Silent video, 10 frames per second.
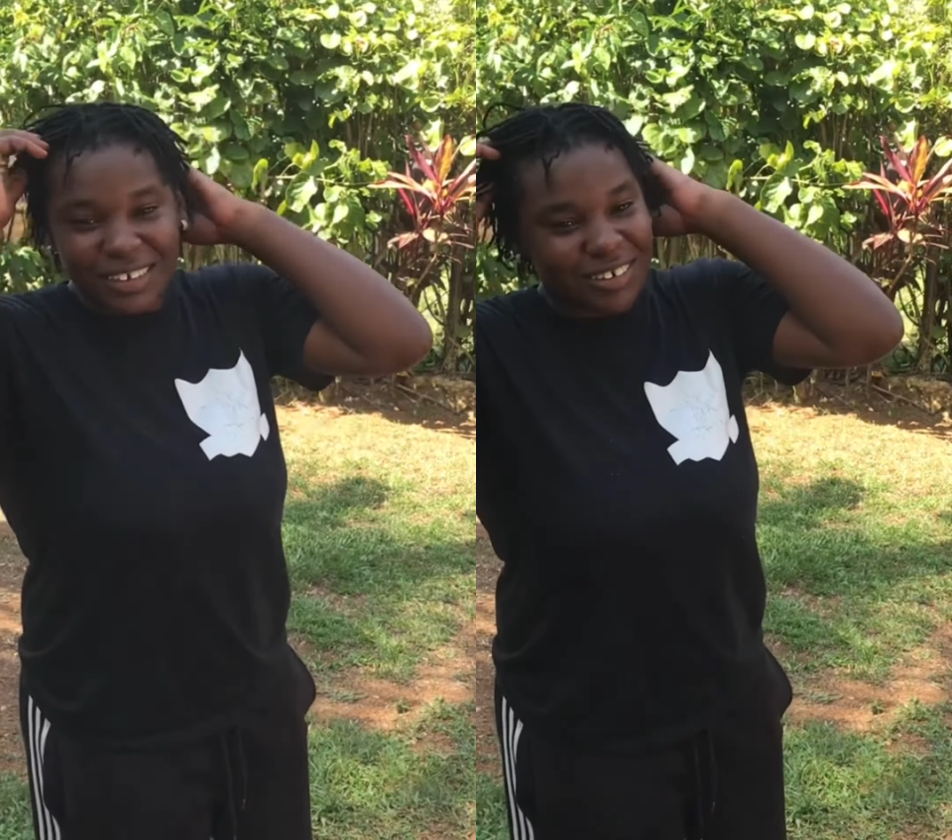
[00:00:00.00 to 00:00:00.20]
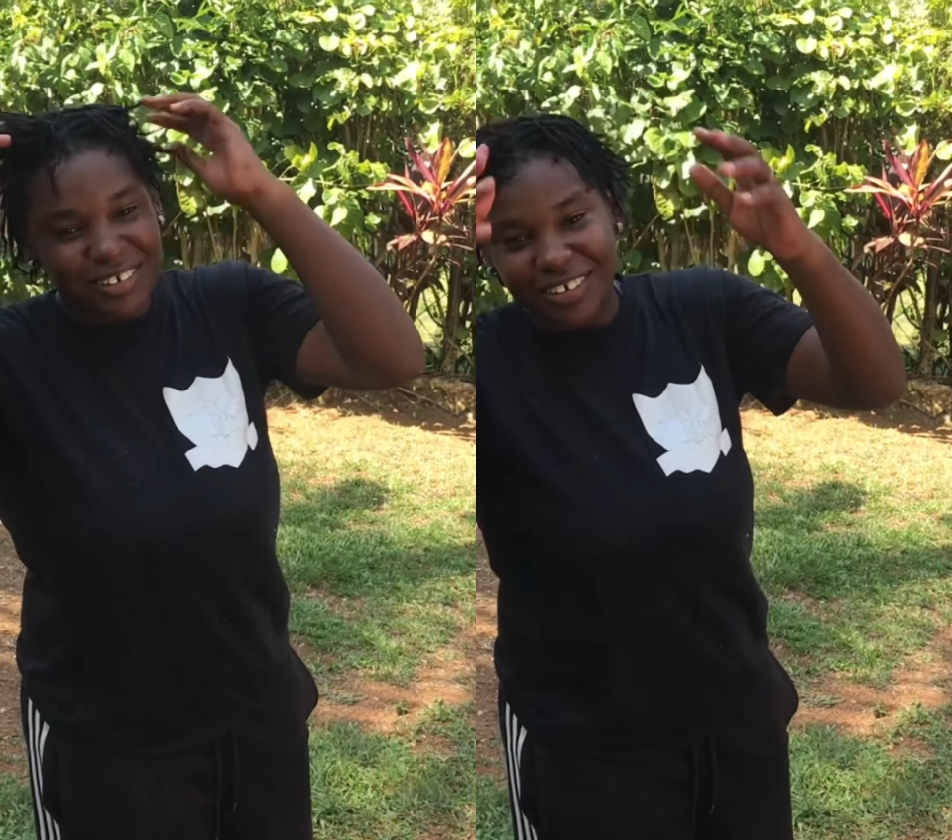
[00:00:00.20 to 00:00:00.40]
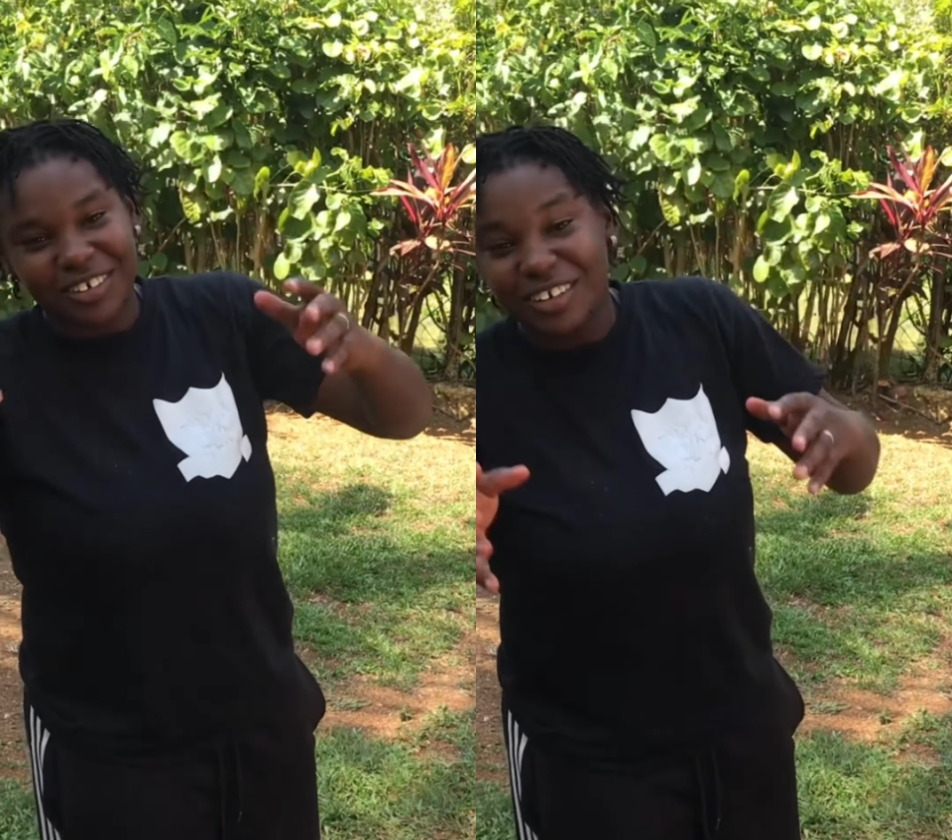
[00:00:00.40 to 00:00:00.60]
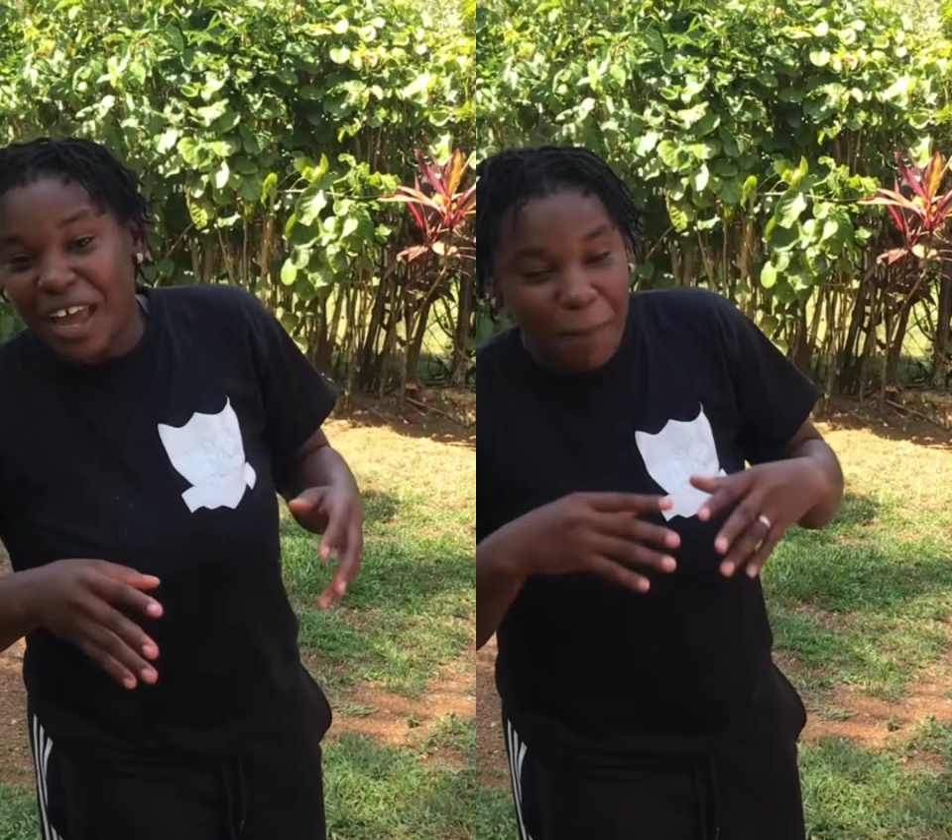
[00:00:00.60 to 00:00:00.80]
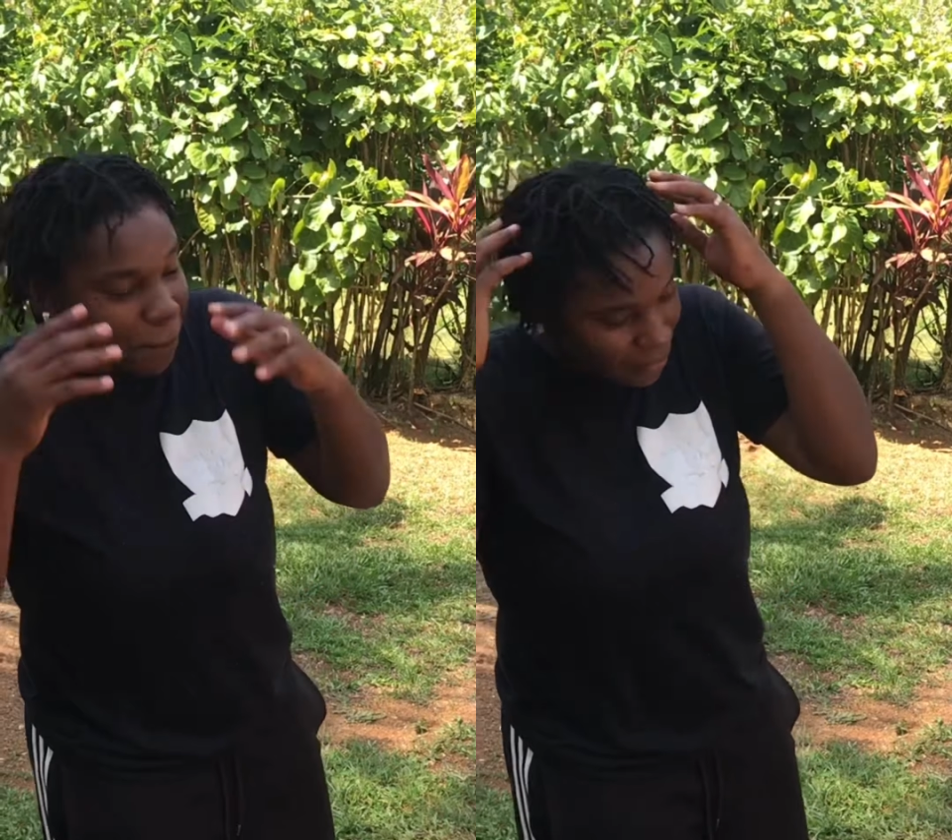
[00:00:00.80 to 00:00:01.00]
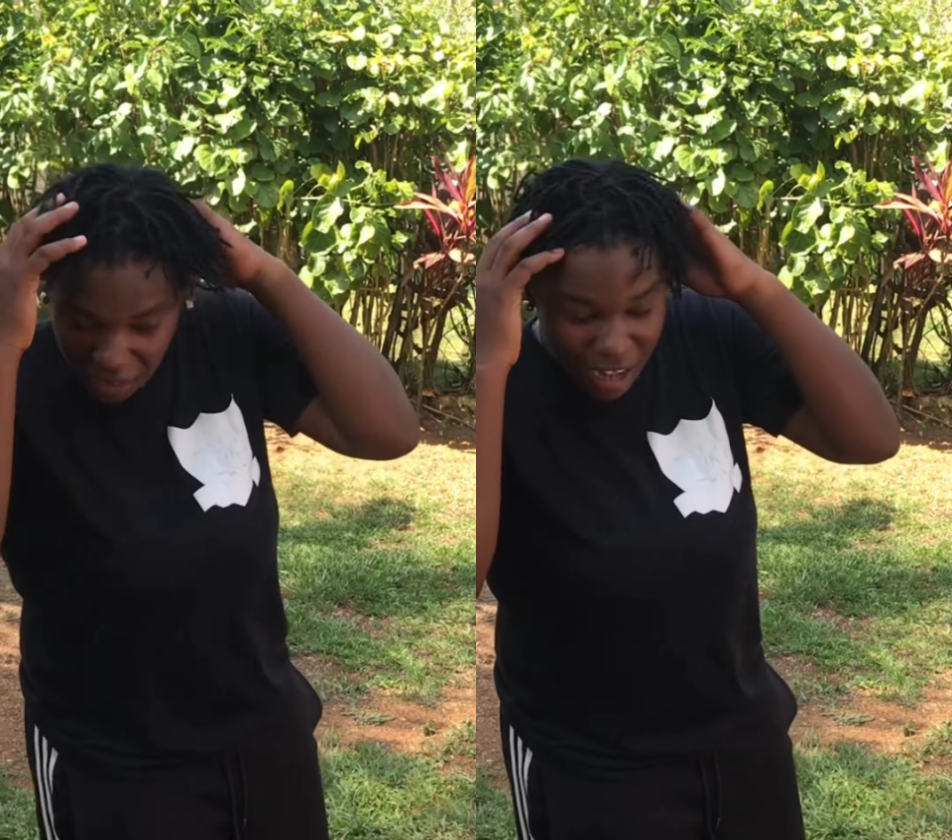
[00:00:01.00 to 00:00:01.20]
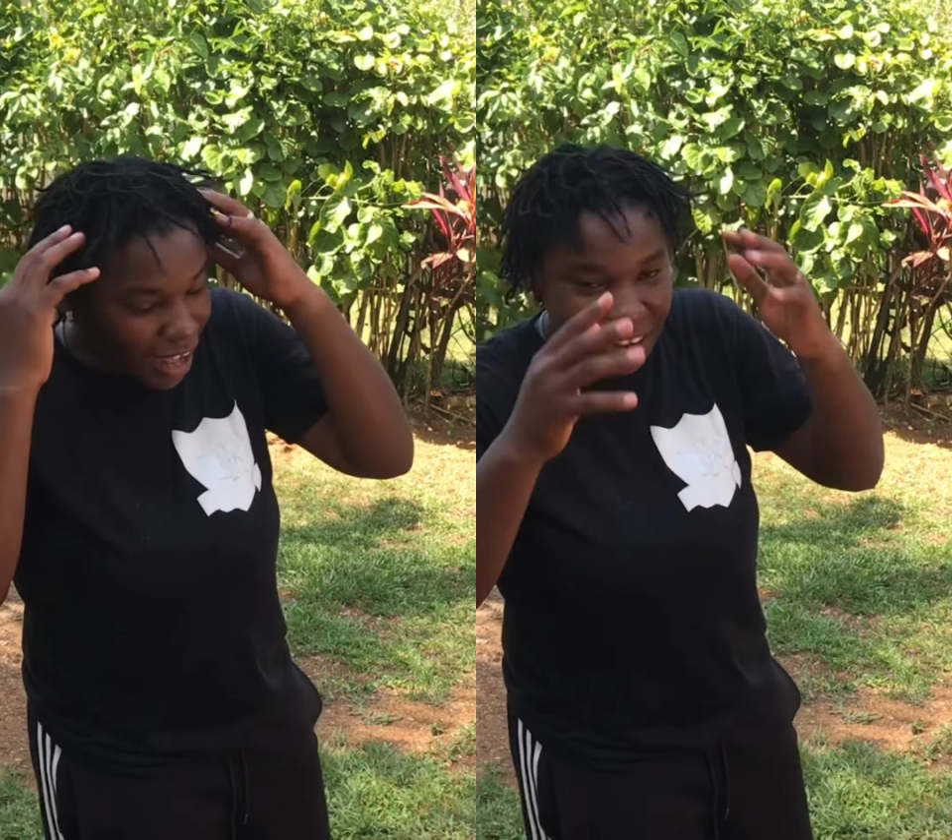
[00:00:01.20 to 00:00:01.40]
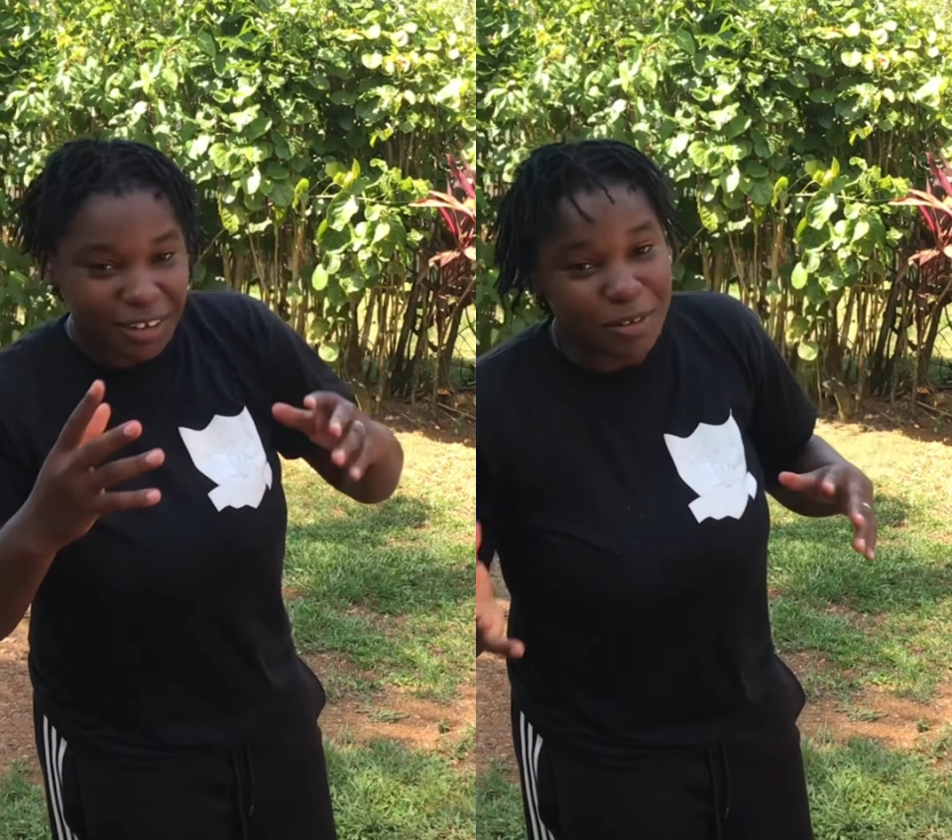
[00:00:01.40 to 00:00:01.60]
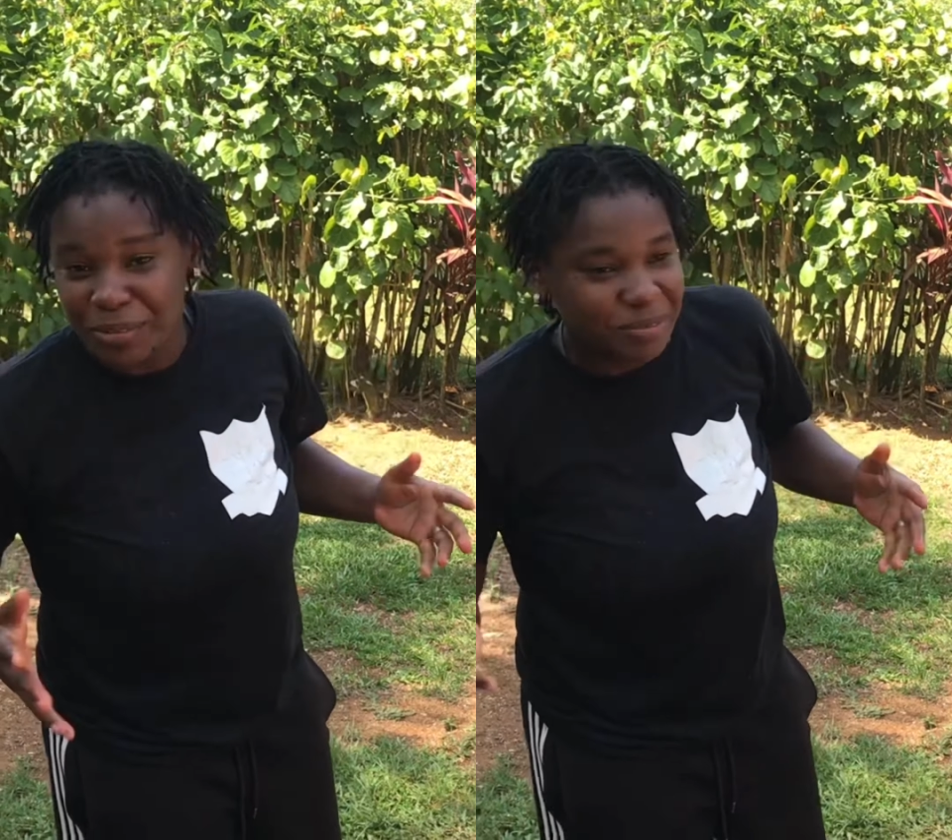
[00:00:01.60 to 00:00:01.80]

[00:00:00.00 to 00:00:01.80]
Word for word: She she get all